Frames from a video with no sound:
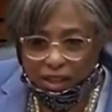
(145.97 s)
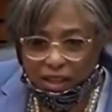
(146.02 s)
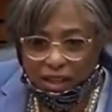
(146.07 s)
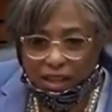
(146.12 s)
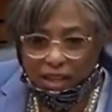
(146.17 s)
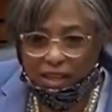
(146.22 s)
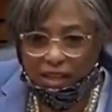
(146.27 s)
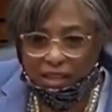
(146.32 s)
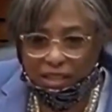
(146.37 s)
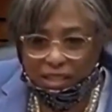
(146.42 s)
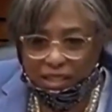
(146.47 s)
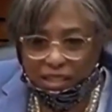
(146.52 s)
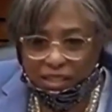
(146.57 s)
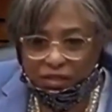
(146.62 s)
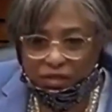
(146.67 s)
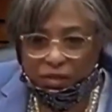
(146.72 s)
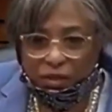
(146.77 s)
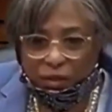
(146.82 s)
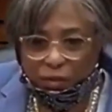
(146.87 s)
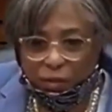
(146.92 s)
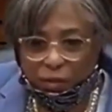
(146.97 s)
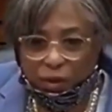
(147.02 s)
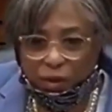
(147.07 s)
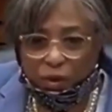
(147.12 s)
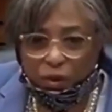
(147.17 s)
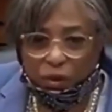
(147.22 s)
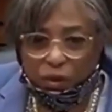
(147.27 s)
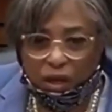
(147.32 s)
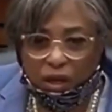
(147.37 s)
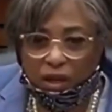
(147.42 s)
in a district
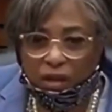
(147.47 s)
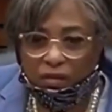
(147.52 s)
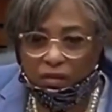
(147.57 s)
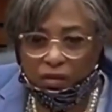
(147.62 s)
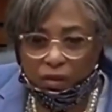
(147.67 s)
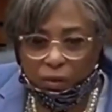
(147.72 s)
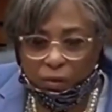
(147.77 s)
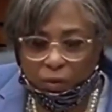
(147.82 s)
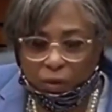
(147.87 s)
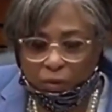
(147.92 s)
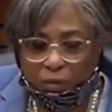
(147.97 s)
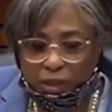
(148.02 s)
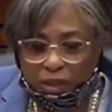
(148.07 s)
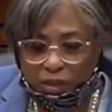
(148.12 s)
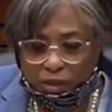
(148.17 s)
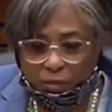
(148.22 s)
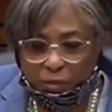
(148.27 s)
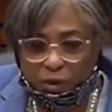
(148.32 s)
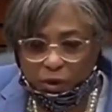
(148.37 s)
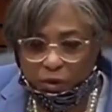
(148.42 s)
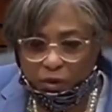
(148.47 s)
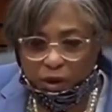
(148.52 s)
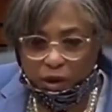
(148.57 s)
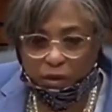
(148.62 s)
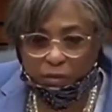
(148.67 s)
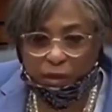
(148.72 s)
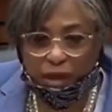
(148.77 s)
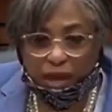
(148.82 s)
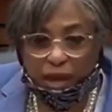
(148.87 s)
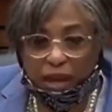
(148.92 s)
role of the women's
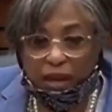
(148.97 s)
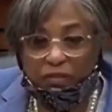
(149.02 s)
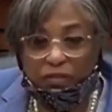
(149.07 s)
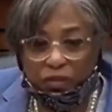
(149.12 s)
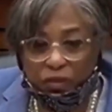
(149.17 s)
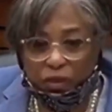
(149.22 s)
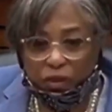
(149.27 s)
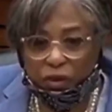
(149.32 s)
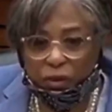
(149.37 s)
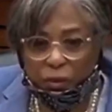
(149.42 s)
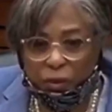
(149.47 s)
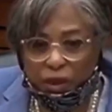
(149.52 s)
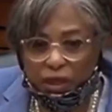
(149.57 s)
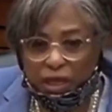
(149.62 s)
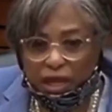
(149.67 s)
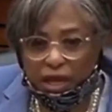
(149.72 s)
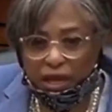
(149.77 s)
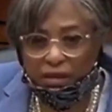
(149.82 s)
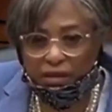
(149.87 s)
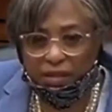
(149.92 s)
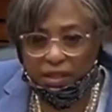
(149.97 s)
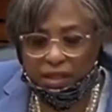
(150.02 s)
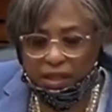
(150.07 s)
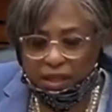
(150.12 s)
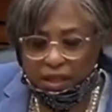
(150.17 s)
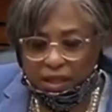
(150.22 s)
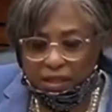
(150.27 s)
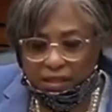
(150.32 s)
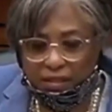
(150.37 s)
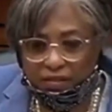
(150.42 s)
program and for career
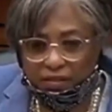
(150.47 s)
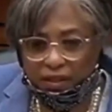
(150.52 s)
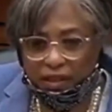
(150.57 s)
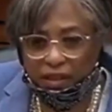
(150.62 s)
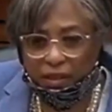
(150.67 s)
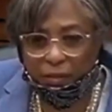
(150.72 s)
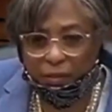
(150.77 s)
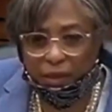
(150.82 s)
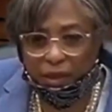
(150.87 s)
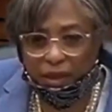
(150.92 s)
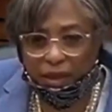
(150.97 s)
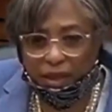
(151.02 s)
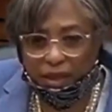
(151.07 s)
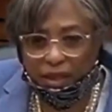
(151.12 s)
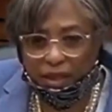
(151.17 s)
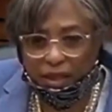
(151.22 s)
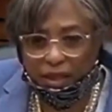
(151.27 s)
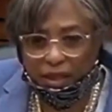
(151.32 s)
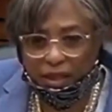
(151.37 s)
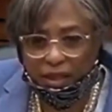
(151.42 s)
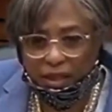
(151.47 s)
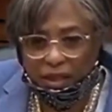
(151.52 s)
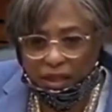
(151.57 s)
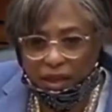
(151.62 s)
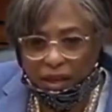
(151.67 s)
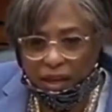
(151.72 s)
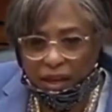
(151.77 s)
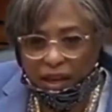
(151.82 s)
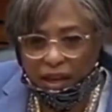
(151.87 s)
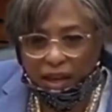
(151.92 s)
counseling and development.
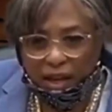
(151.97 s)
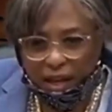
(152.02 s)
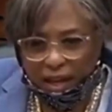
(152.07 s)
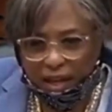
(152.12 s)
And I